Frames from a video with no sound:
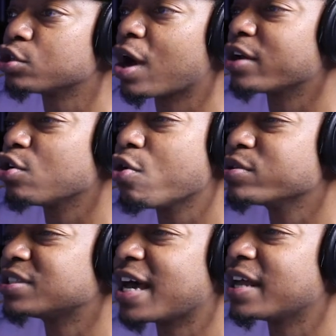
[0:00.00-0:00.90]
So I know it
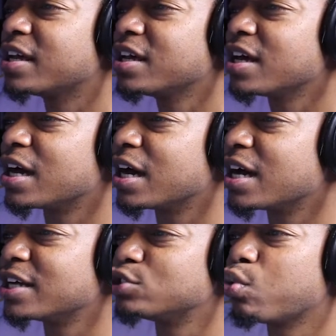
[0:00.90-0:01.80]
was at
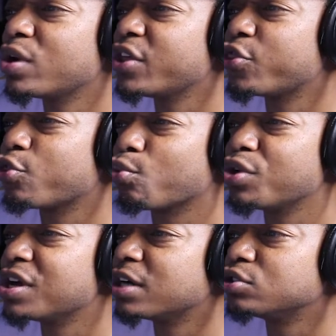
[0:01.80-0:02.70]

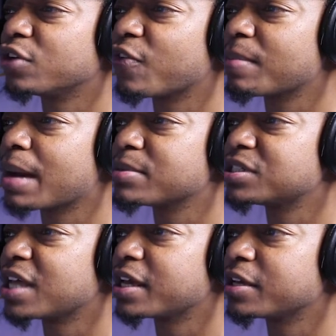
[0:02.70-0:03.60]
2300 if I'm not
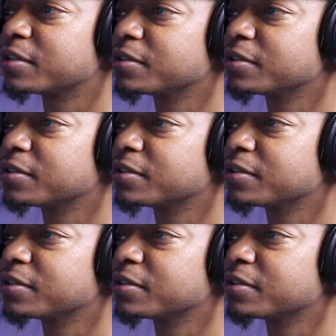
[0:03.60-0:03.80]
mistaken.